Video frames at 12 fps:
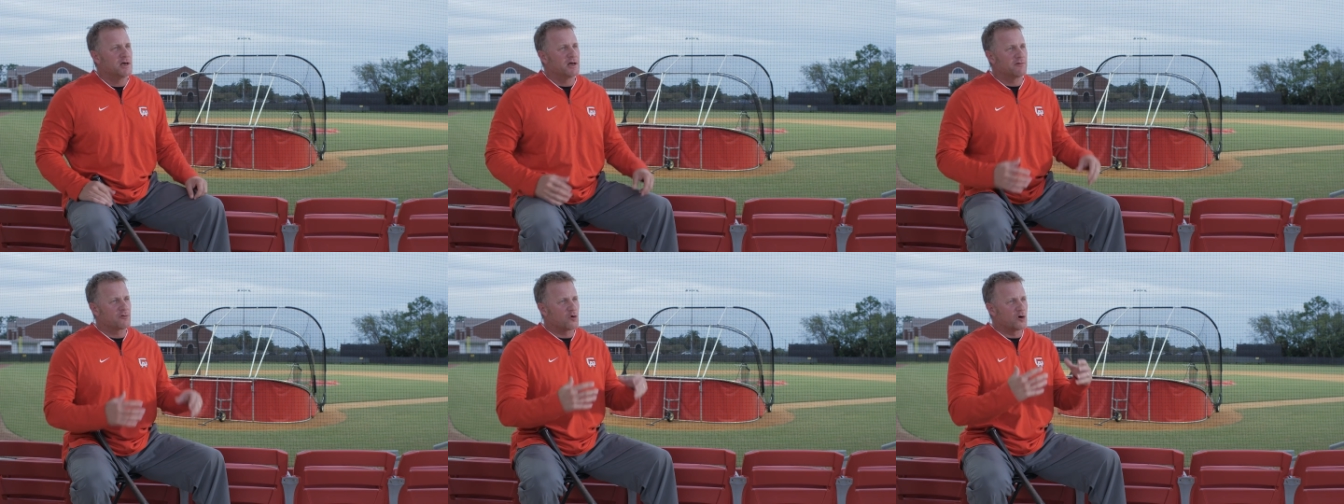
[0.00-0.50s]

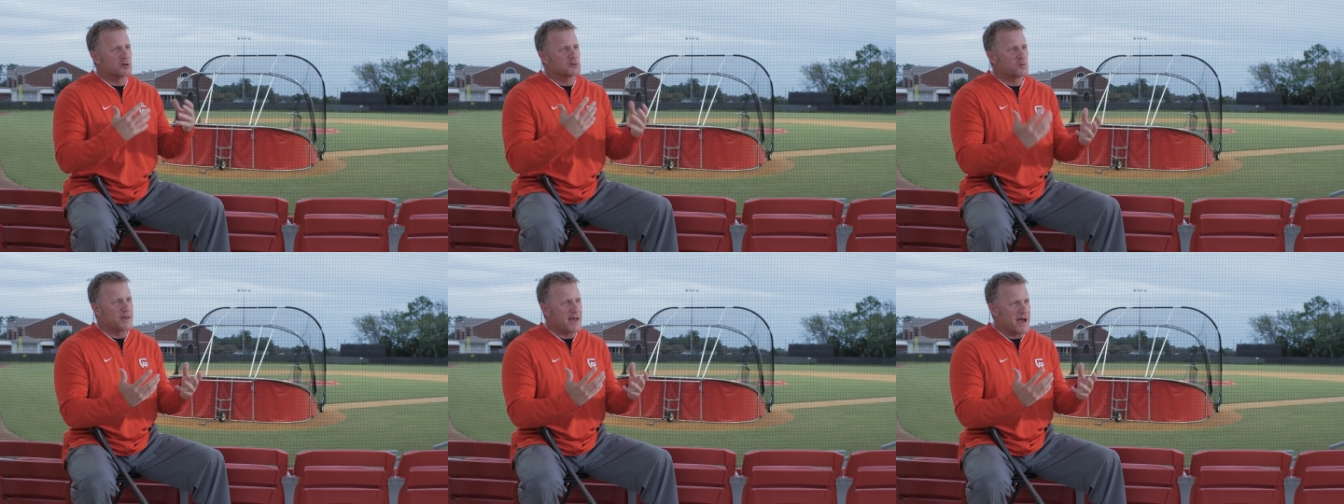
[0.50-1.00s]
And of
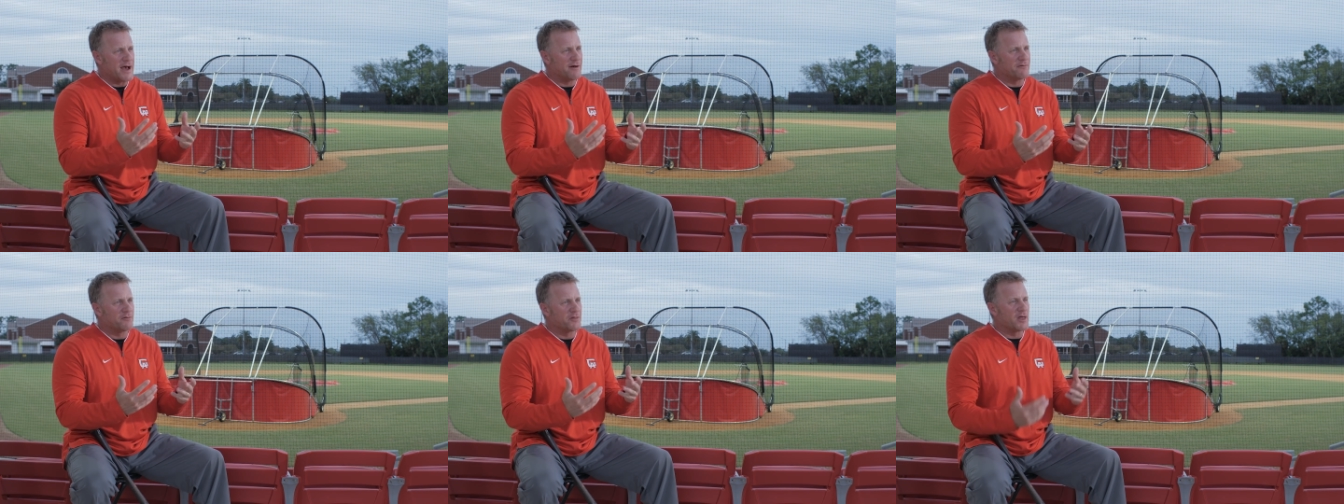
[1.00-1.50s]
course, we
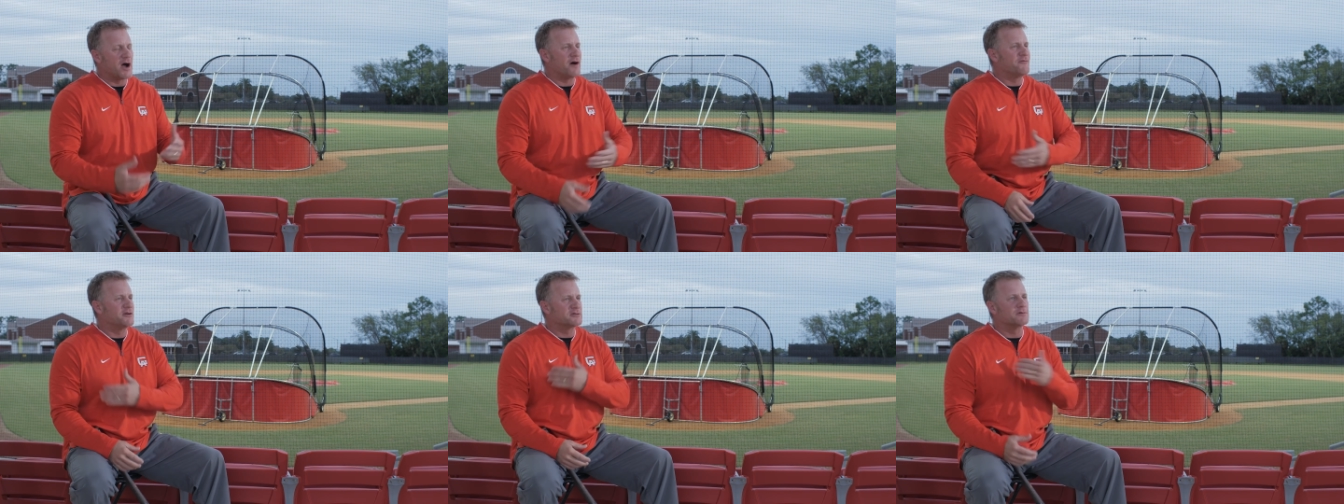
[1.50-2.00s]
have the
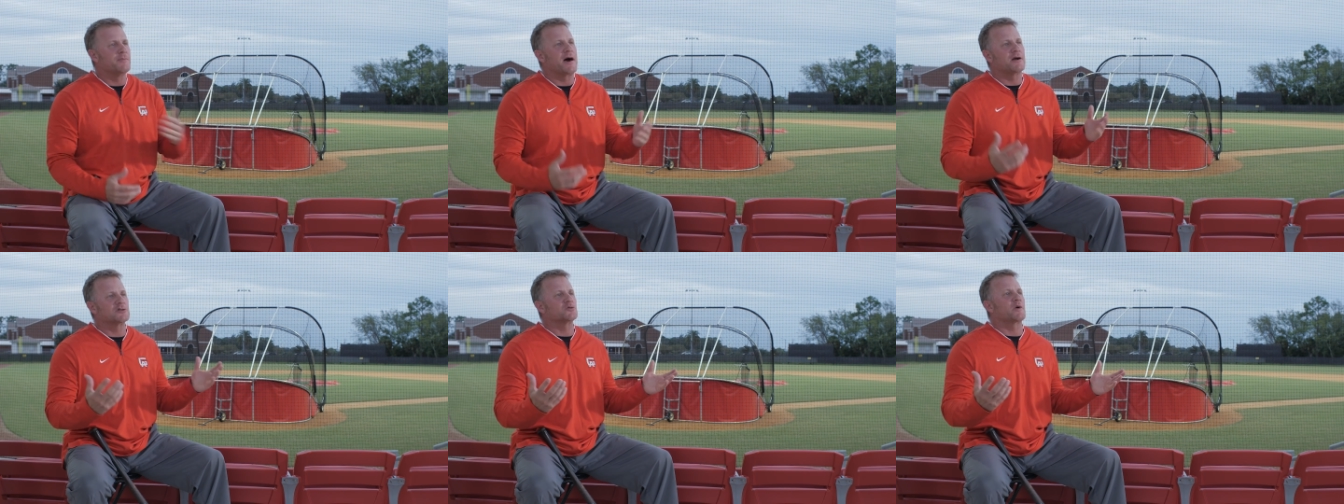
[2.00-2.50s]
offensive
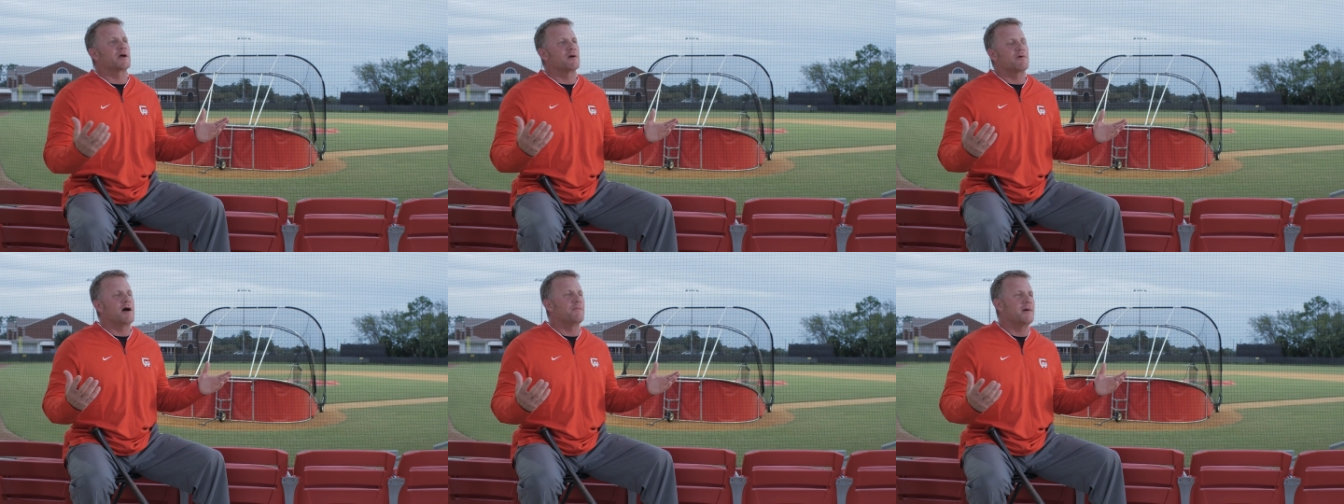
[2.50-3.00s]
batter swinging
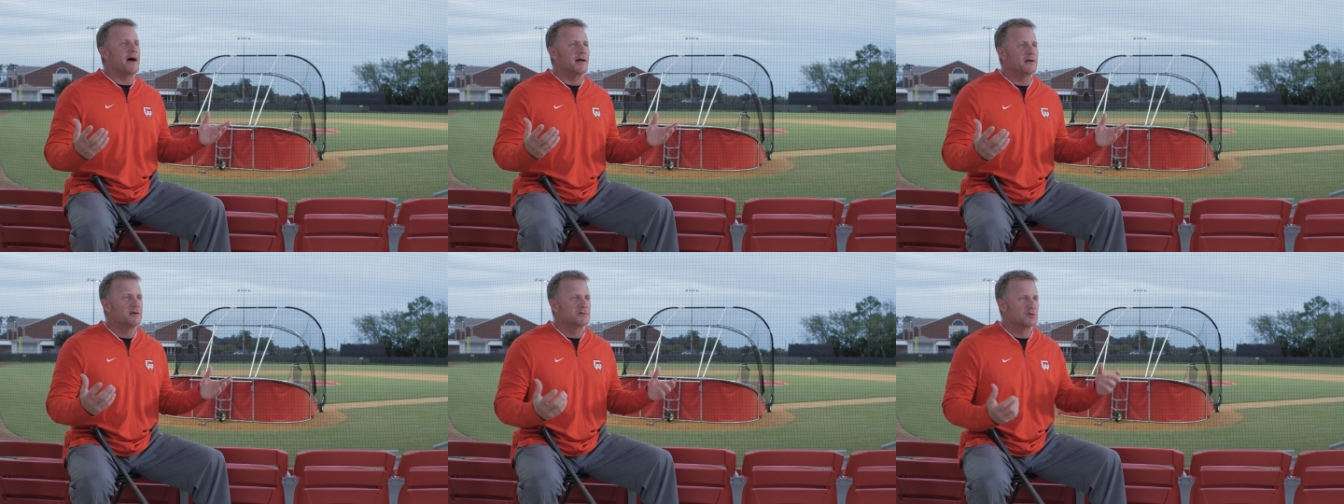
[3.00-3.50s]
a round
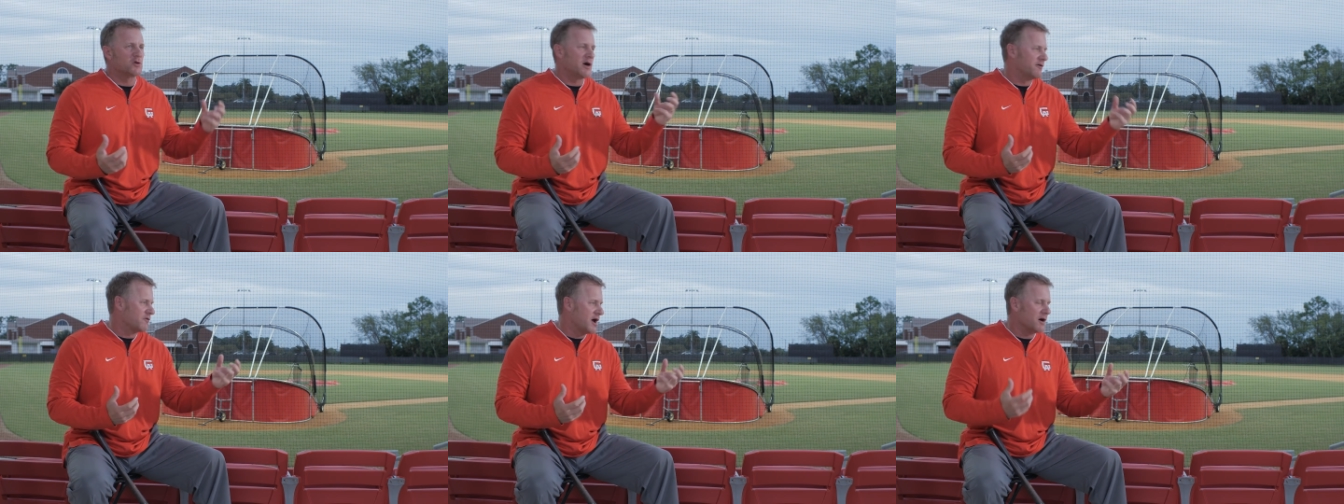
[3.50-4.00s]
bat. So you
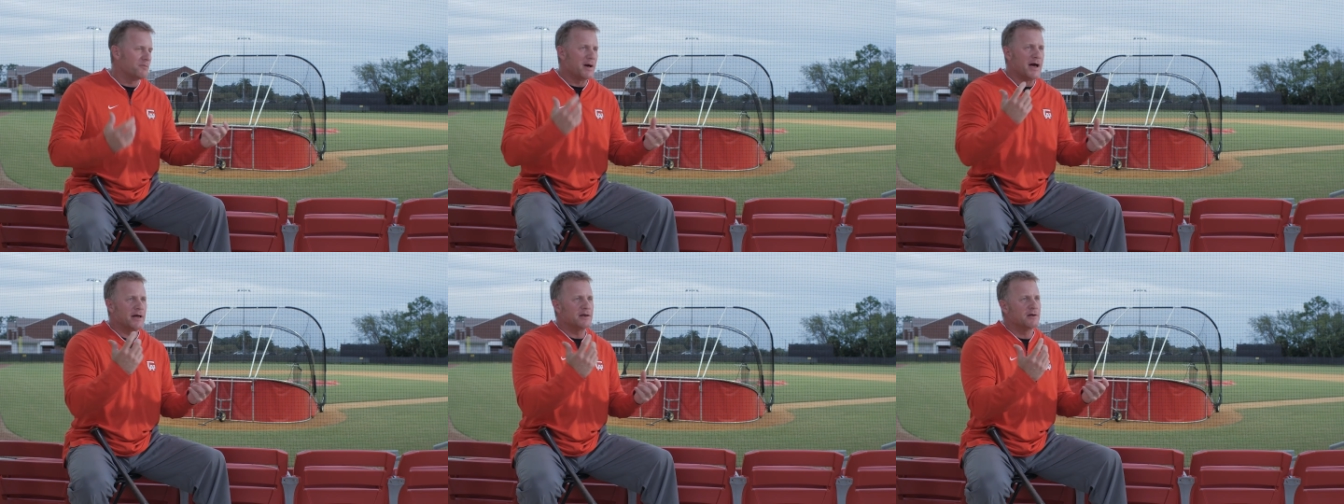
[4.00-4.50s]
have round
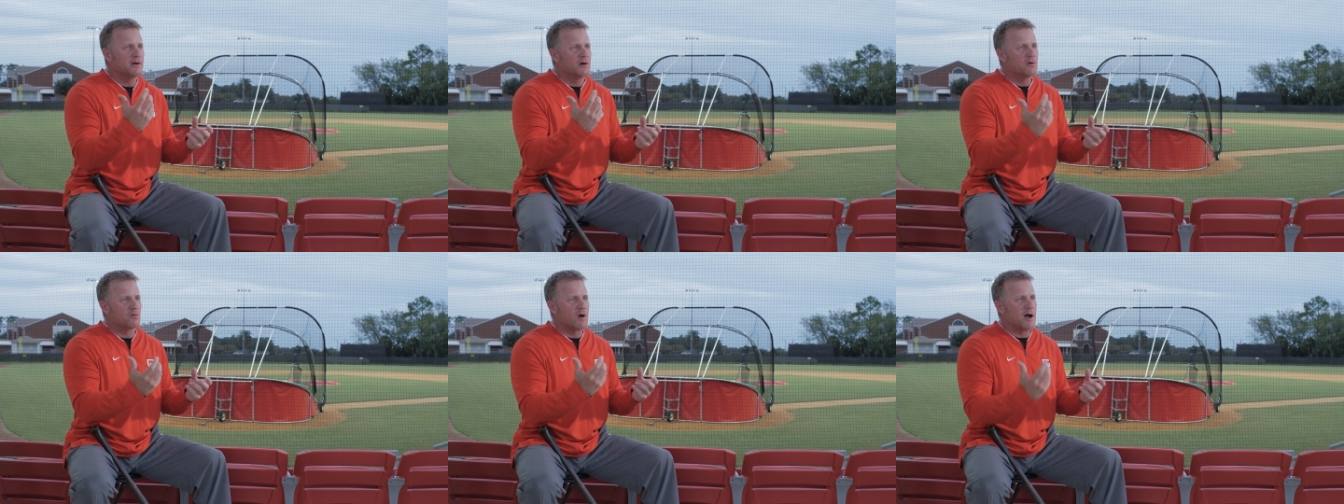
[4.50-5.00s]
bat,
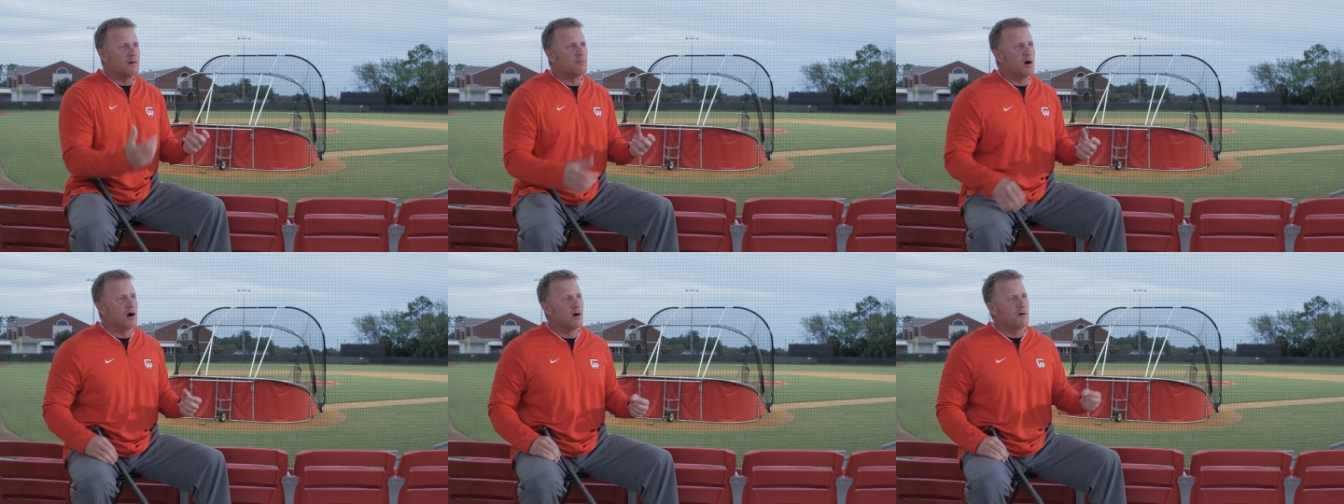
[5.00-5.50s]
round
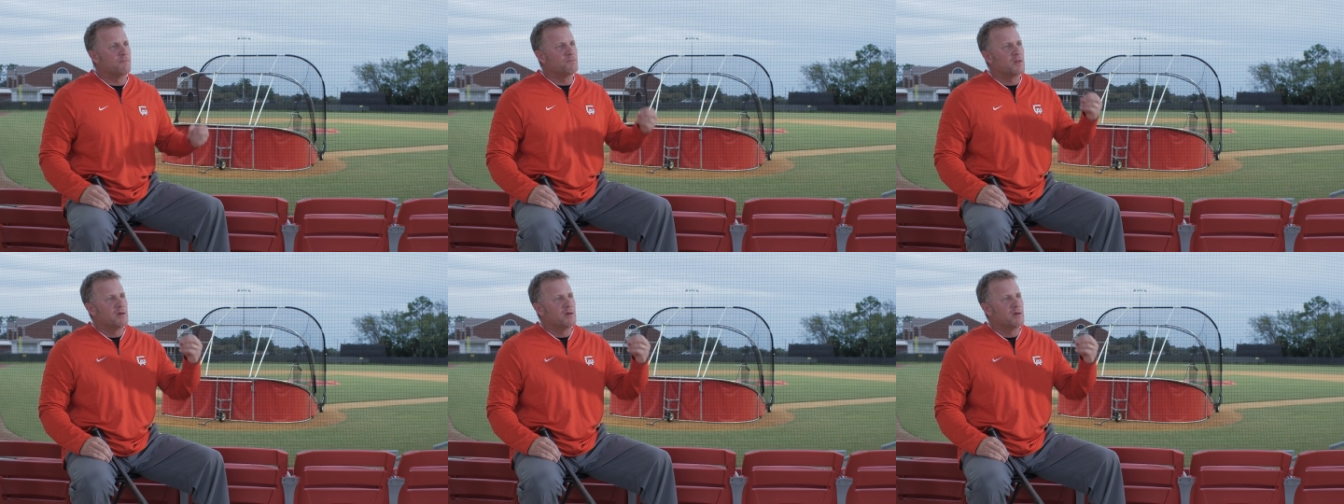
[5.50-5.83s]
ball.